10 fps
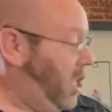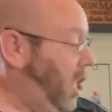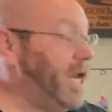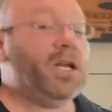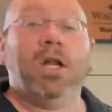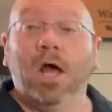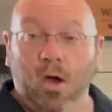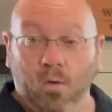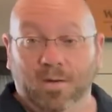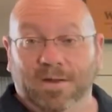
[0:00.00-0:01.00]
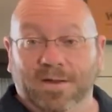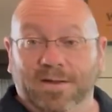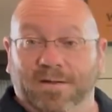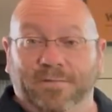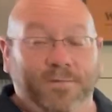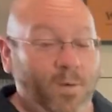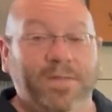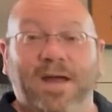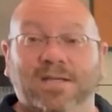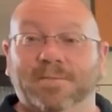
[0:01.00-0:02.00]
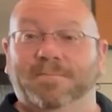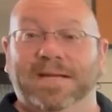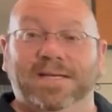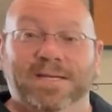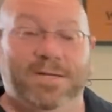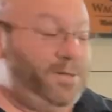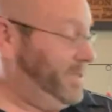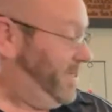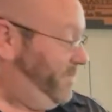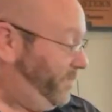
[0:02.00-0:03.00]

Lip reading: On low, 4,000 BTUs.